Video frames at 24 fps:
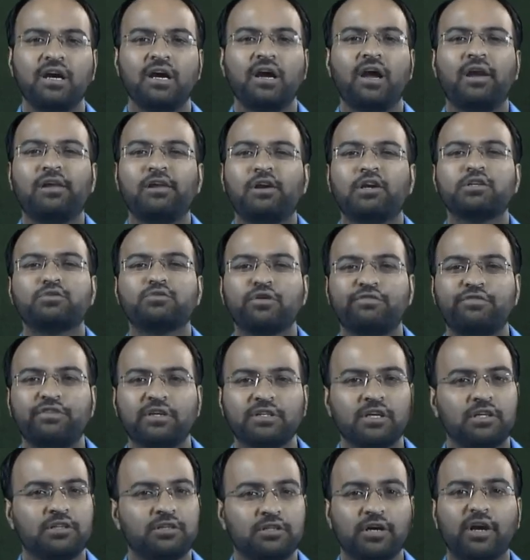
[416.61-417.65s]
Now let us go for
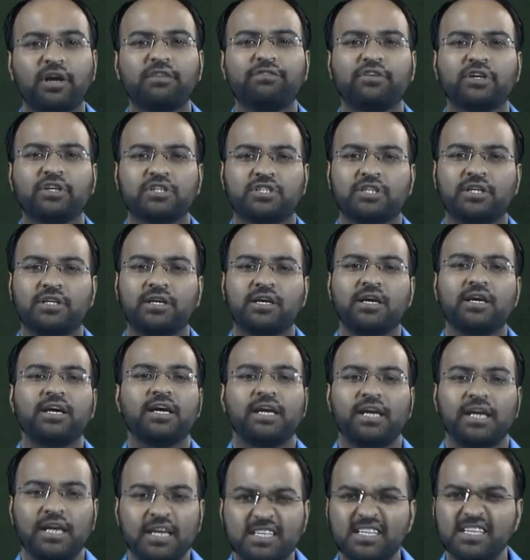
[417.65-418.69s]
the third function,
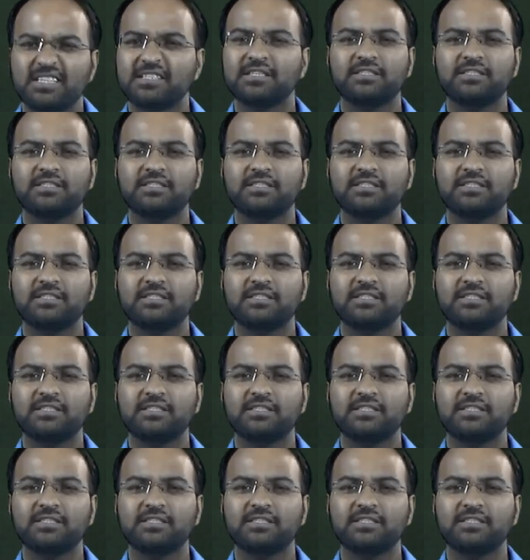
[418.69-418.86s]
agency